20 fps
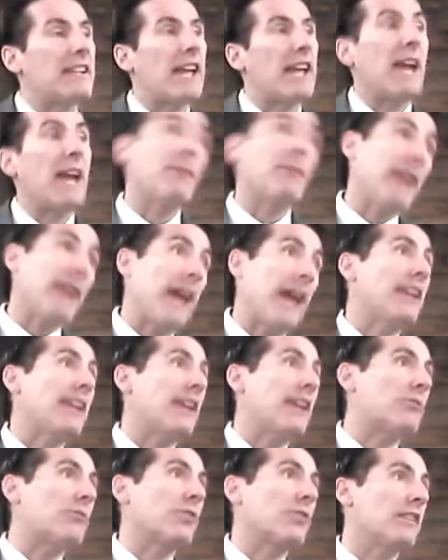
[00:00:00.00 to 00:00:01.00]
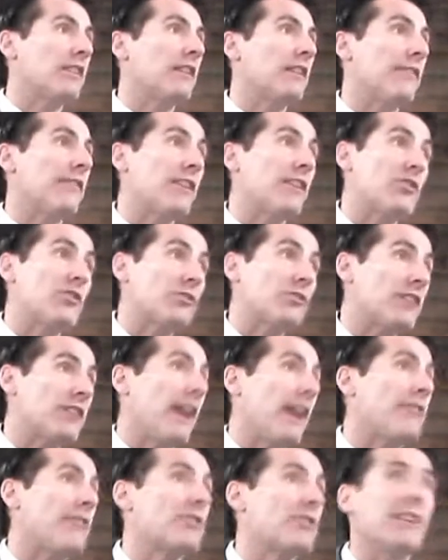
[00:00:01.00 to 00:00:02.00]
guy, but high net worth individuals, the
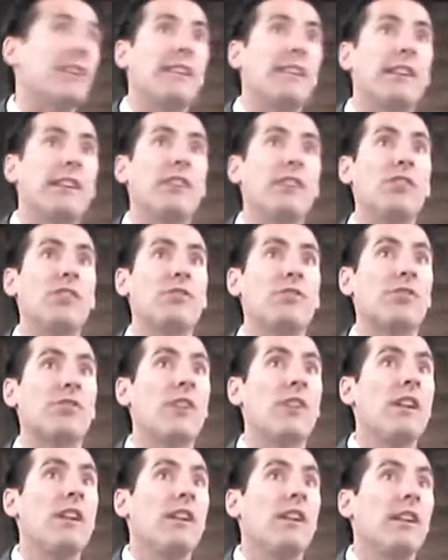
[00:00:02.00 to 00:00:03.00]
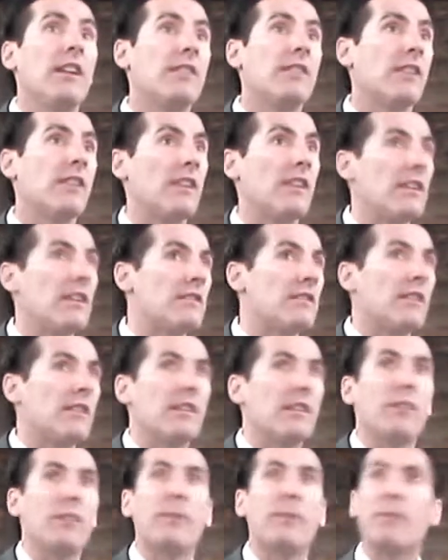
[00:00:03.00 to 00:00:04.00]
average LinkedIn user is a
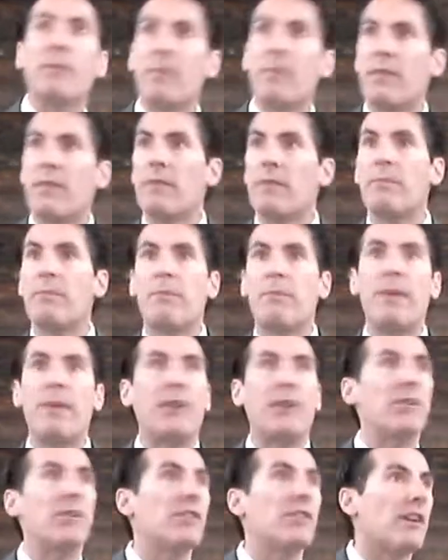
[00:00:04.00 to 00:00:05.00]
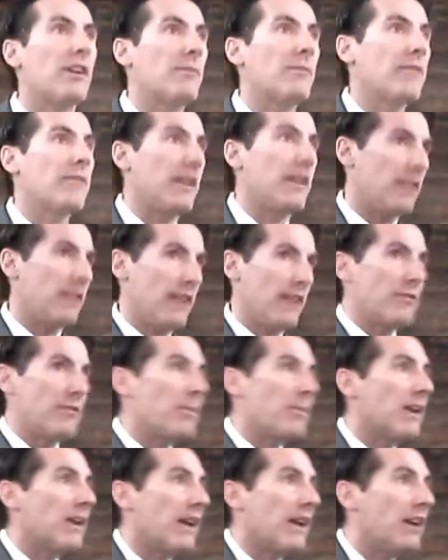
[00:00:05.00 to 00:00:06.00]
little bit better income than
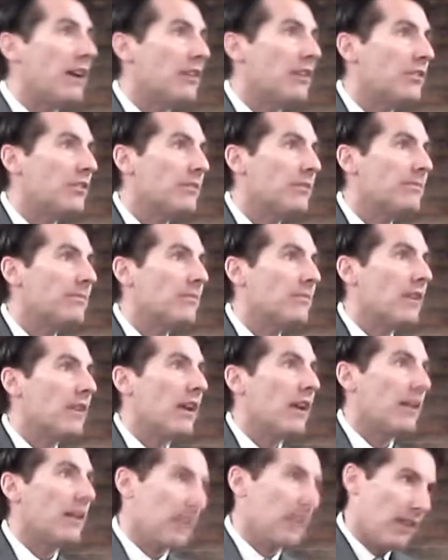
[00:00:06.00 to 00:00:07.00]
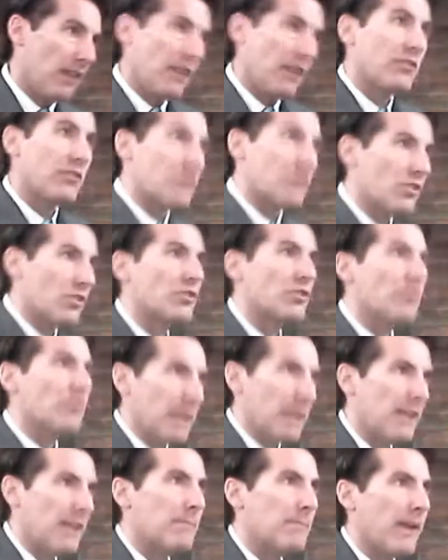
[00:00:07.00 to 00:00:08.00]
everybody else in other social
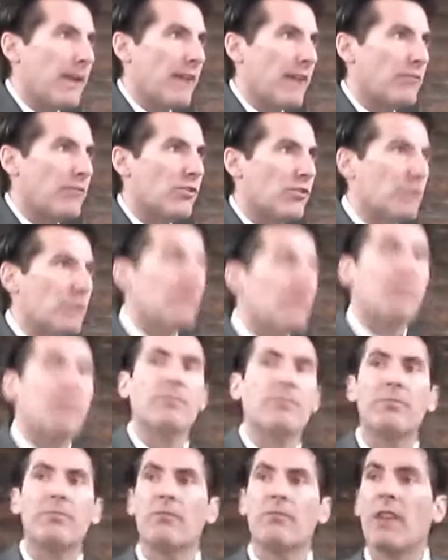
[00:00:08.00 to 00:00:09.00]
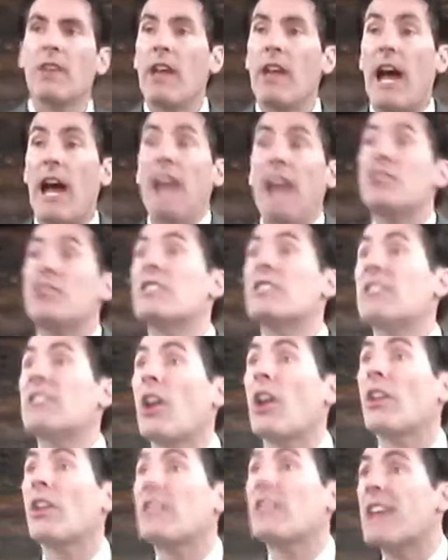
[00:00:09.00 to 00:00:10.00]
media platforms. I just
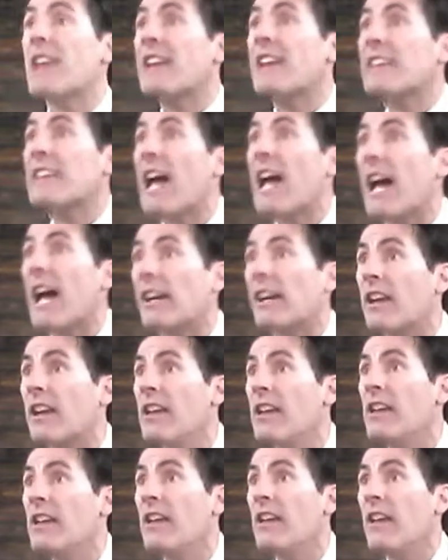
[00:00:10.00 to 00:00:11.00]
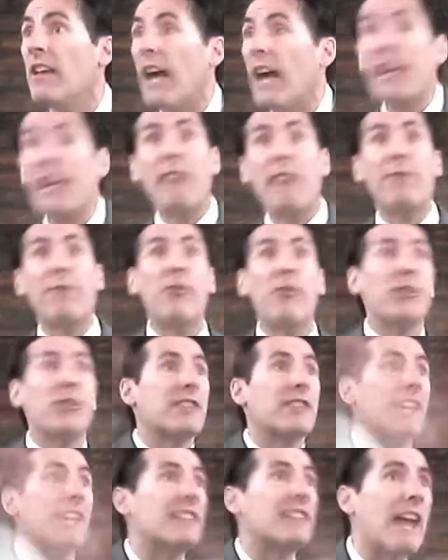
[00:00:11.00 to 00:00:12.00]
started TikTok. I got 4
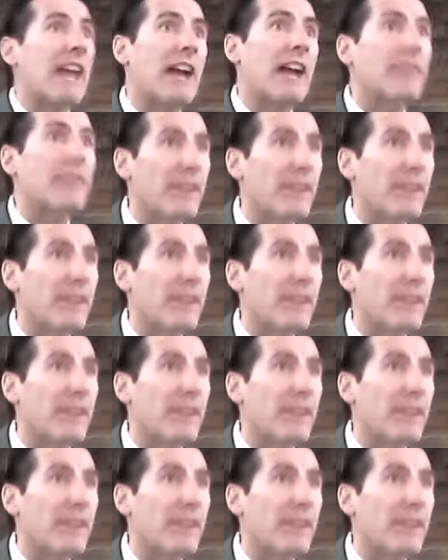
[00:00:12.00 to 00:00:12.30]
TikTok